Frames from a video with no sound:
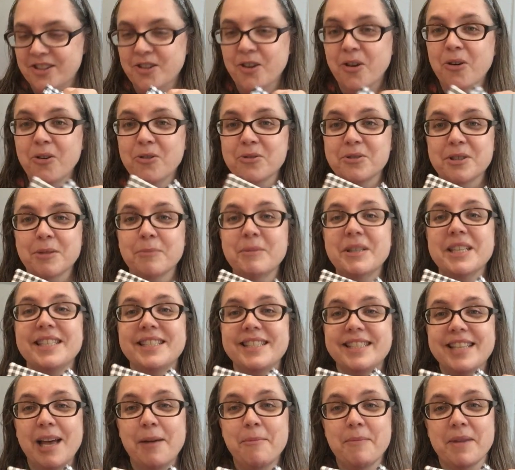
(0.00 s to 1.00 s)
no, somebody
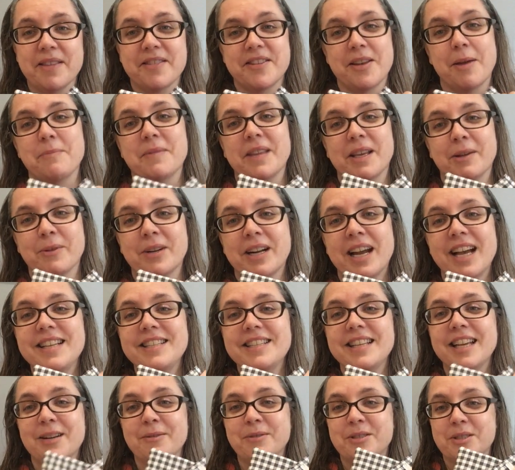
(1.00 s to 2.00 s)
sent me something. When I
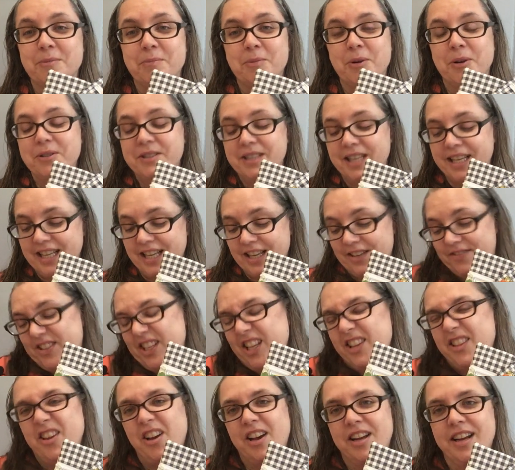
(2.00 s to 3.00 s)
said it was a birthday
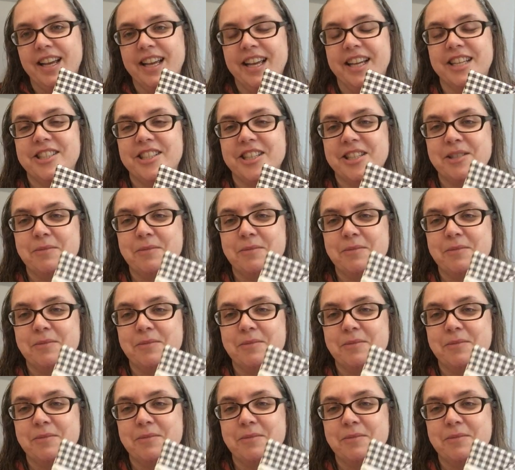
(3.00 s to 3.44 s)
gift, he thought I had